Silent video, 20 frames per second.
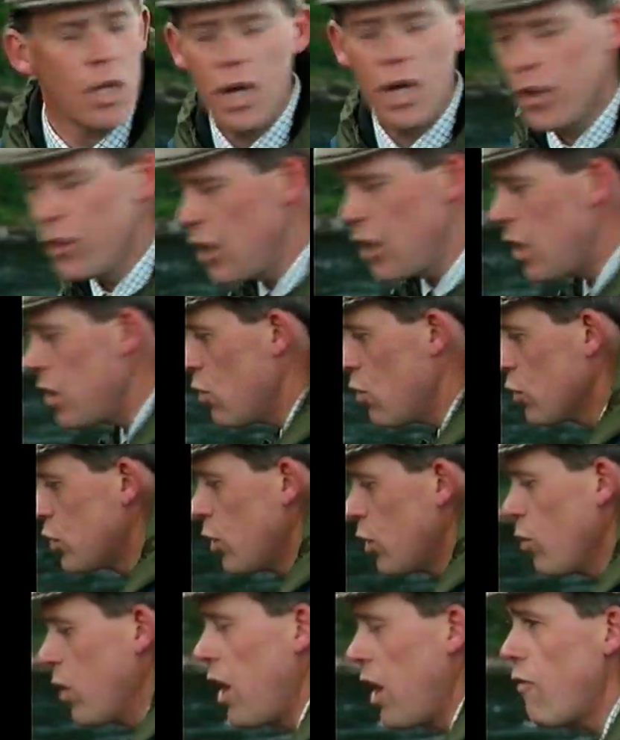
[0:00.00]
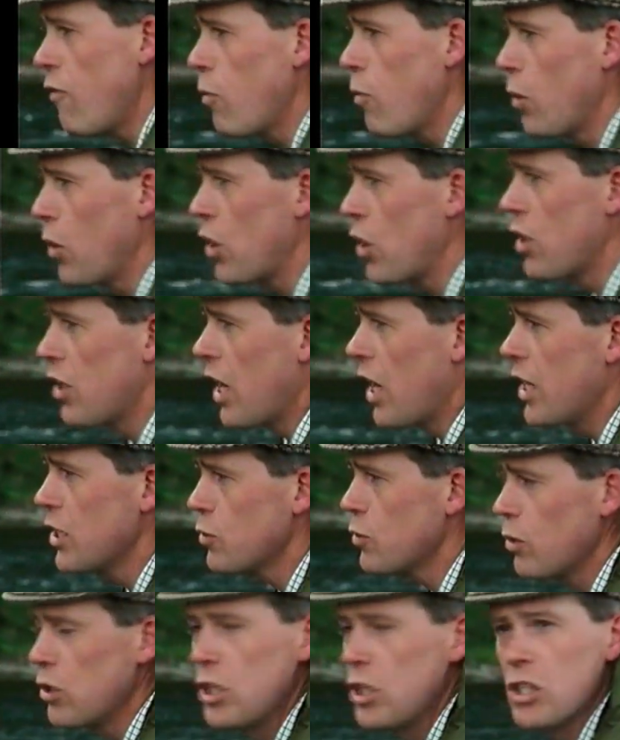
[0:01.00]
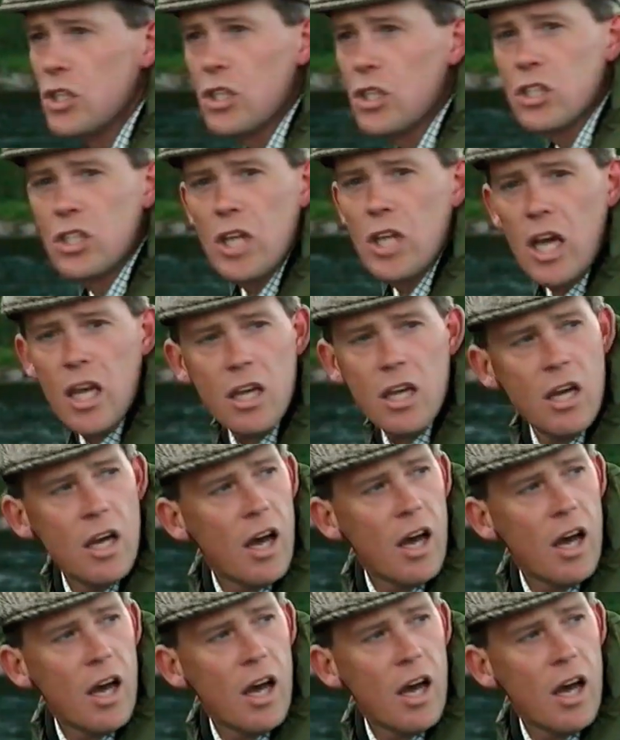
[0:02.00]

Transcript: And then you'll do what everybody does, which is to say,